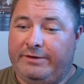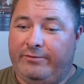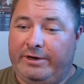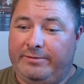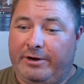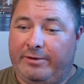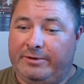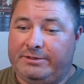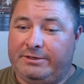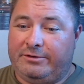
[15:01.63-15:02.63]
I've weighed my arm
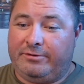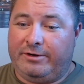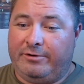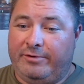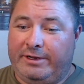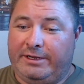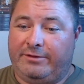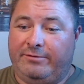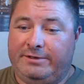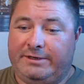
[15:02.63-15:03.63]
wrestling career weighing at
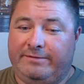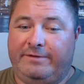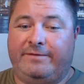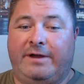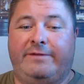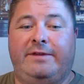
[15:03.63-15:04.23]
375?